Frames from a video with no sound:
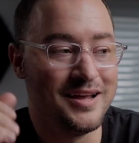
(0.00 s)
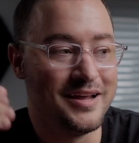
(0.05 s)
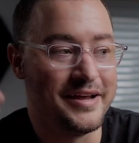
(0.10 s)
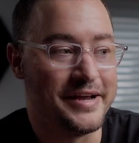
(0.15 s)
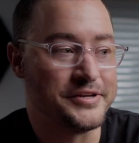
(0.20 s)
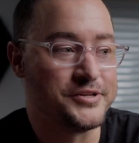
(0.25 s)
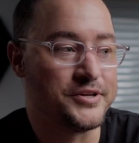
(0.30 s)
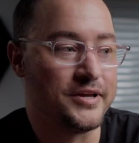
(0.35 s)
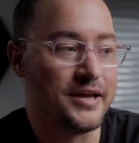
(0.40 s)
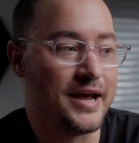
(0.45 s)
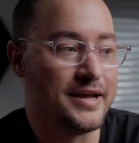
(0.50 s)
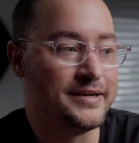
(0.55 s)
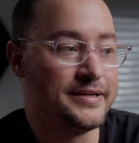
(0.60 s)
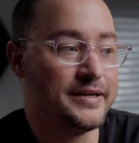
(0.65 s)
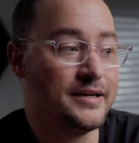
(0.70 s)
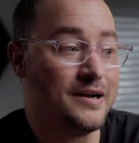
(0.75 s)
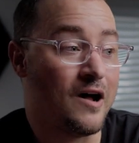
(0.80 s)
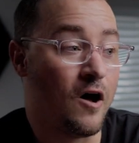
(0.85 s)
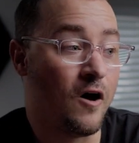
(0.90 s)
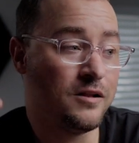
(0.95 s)
Actually, I
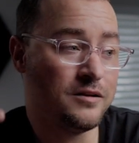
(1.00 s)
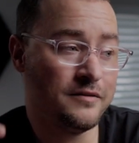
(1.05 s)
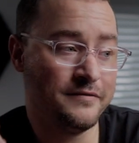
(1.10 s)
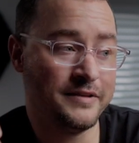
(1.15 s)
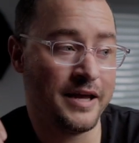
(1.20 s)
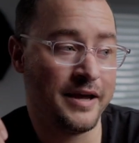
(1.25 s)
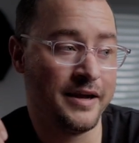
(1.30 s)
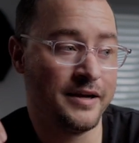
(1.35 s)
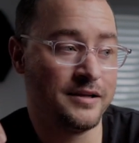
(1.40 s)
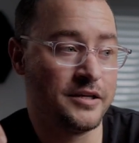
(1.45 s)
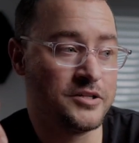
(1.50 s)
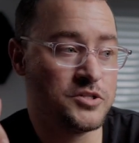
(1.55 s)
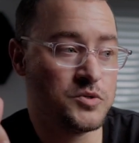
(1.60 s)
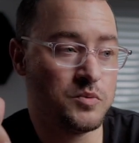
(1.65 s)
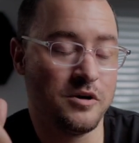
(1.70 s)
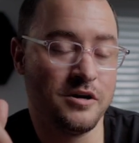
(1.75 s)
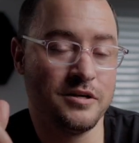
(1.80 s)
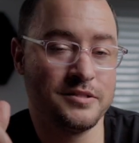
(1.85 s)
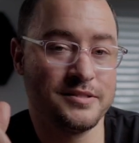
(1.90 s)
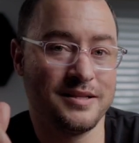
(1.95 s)
did all of the English
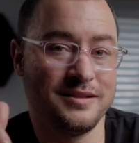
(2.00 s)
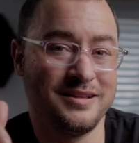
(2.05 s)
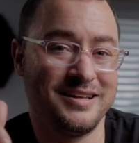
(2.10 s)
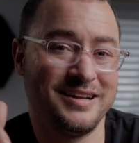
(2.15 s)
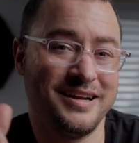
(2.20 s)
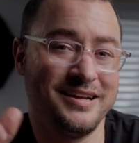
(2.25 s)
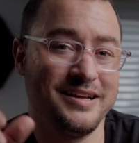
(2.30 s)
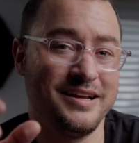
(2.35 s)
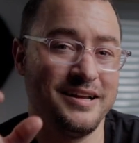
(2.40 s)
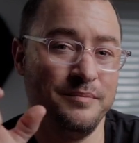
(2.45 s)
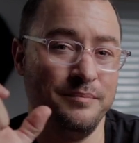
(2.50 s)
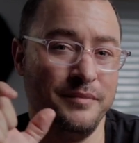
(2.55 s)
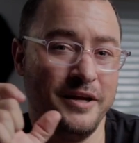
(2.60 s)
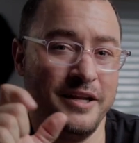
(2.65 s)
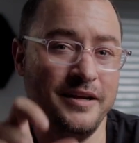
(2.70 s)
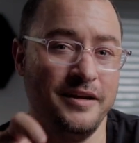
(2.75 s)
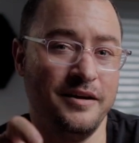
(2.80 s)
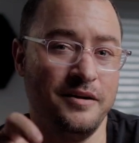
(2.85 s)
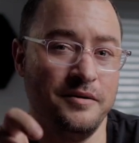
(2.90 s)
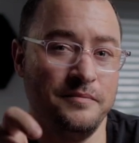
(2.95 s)
ones, and then I did
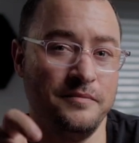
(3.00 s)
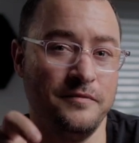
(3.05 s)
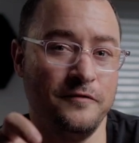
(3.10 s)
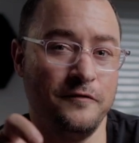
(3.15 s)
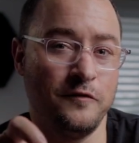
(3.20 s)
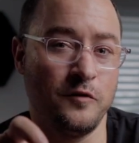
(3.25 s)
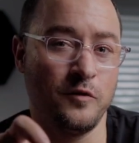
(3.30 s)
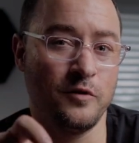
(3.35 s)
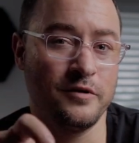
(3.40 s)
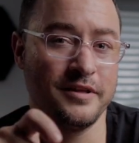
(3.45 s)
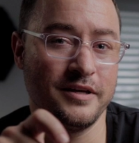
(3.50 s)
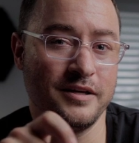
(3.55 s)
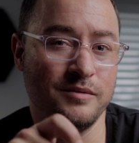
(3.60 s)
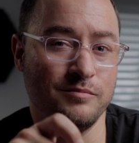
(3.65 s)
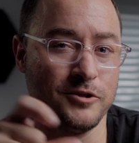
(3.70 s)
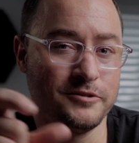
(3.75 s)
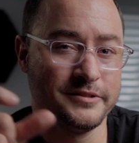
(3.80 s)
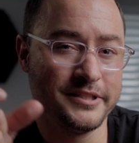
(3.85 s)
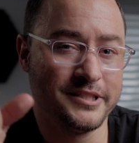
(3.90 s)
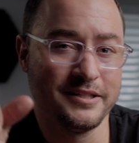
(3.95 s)
medium for the
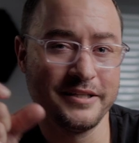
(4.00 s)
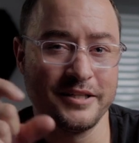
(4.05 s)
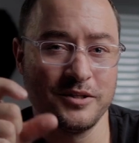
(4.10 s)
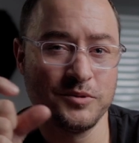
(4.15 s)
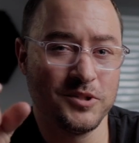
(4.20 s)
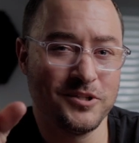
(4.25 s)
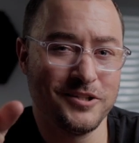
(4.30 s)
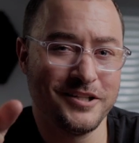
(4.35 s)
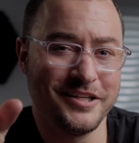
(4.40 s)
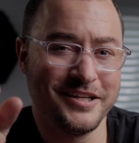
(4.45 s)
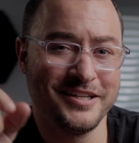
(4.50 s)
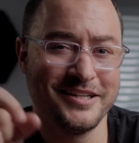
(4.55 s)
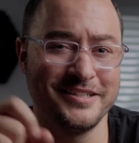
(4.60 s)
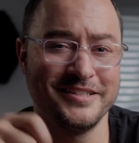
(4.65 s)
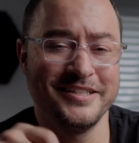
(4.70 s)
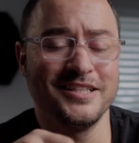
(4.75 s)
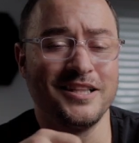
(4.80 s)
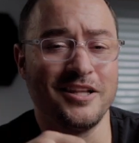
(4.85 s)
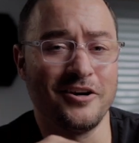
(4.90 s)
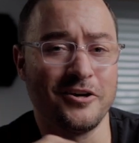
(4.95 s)
multilingual, and I
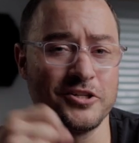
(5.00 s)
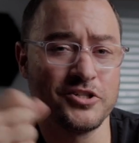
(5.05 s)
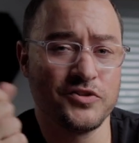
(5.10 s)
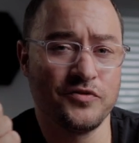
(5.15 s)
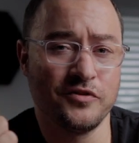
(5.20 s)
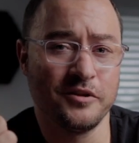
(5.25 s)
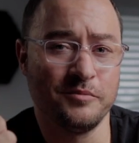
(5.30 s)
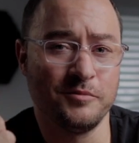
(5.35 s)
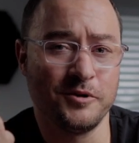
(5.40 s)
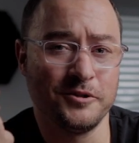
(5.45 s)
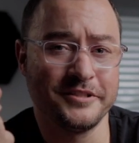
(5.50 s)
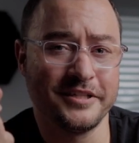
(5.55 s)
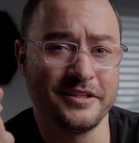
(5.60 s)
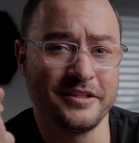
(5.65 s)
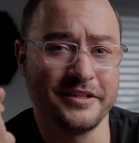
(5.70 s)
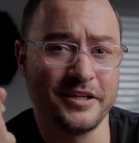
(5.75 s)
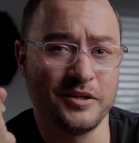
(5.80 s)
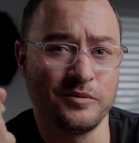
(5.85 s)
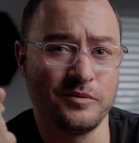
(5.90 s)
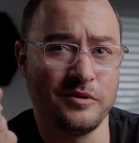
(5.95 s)
did large for the
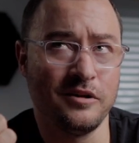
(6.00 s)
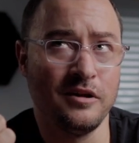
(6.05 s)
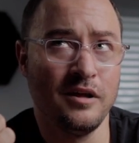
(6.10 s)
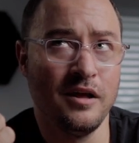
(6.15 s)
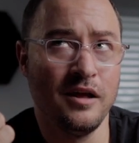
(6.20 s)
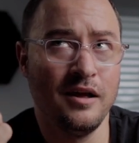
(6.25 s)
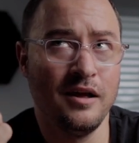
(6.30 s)
multilingual.